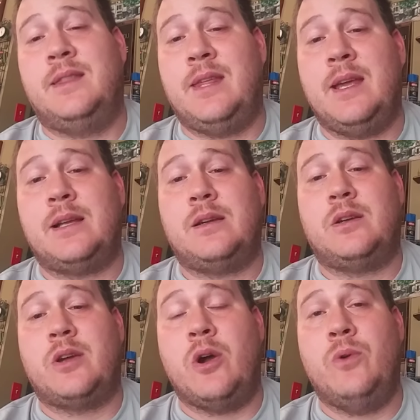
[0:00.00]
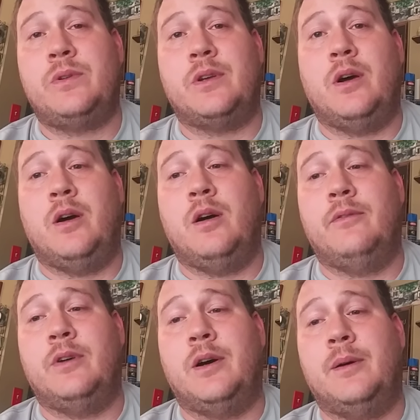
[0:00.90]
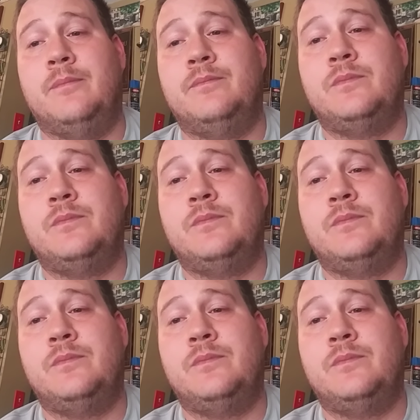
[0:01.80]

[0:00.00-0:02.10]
thick coat of